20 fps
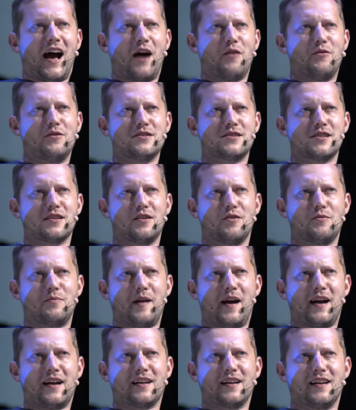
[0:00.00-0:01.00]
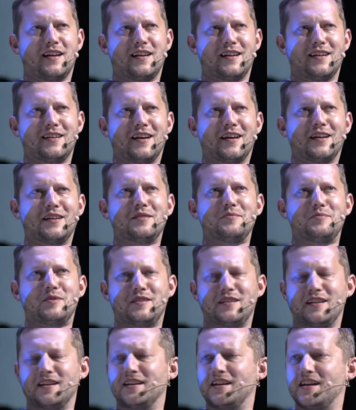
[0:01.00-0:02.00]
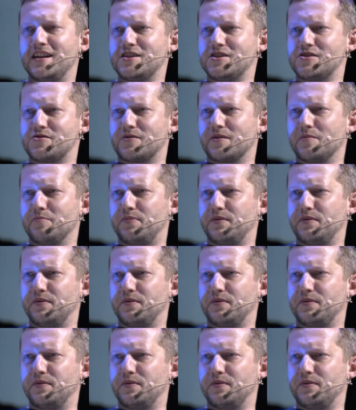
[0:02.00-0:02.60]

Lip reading: want to go back a little bit in history